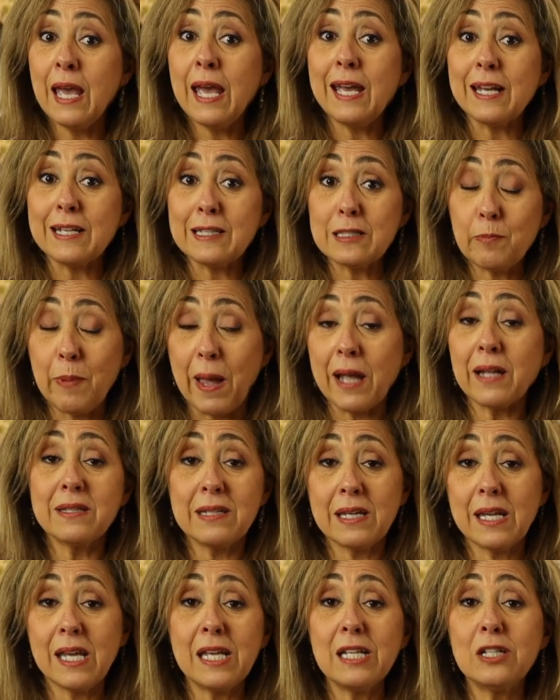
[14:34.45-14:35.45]
expect
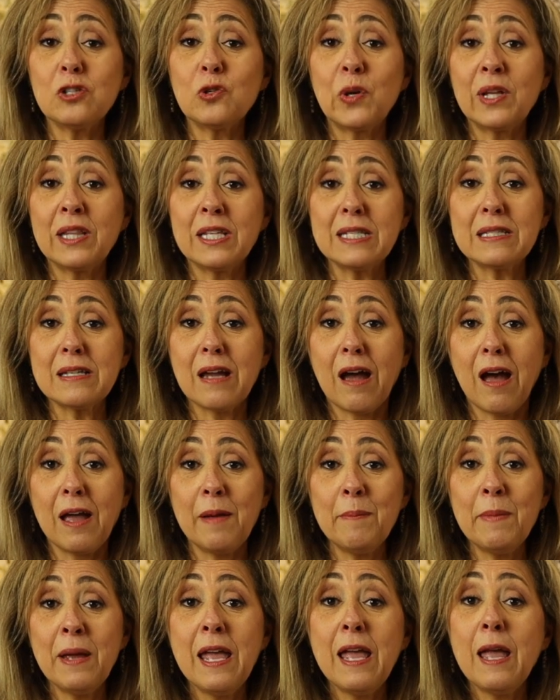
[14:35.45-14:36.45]
to eat during this
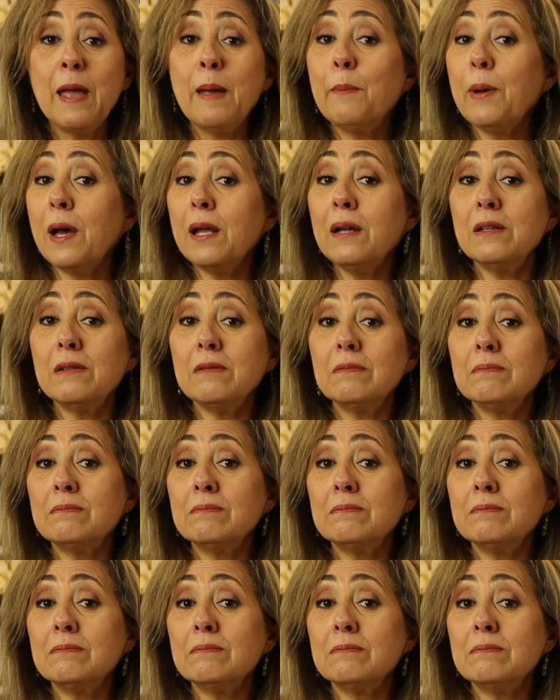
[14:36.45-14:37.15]
time. But